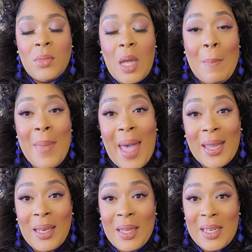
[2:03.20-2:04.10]

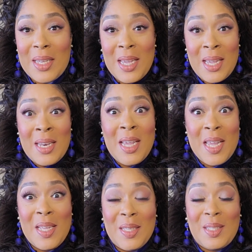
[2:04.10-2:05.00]
immaculate in
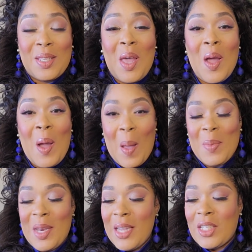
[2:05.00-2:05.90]
his
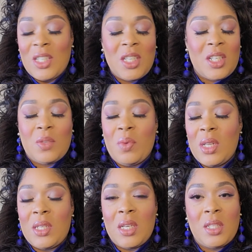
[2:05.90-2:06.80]
combinations. He just
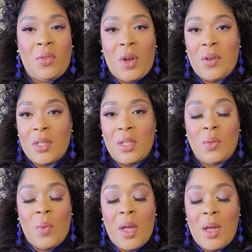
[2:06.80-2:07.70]
really does fragrances
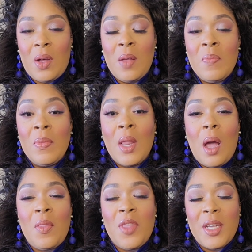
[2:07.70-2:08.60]
well.
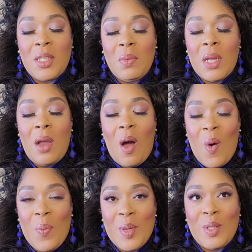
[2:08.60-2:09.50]
This one
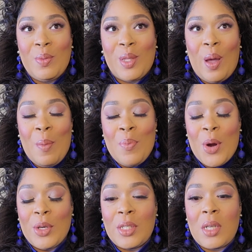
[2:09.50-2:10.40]
opens with a
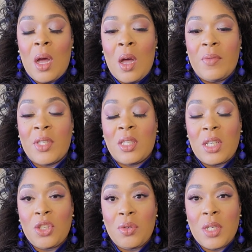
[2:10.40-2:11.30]
burst of
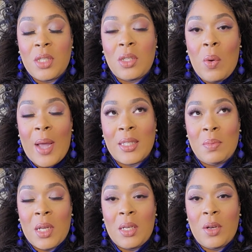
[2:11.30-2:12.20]
citrus, so I
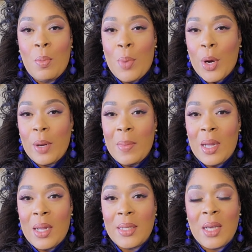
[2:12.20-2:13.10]
smell a little
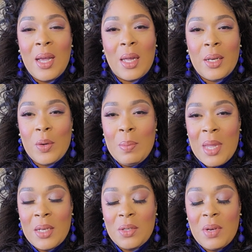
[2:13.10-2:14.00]
bergamot, a little
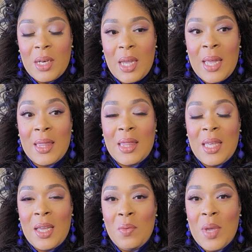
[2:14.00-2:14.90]
mandarin, and
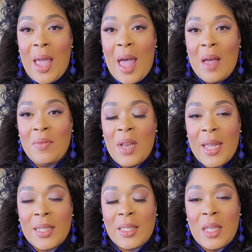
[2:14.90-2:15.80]
then we have
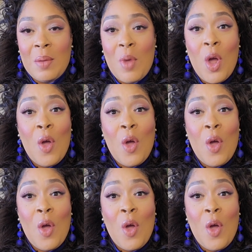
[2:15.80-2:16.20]
like some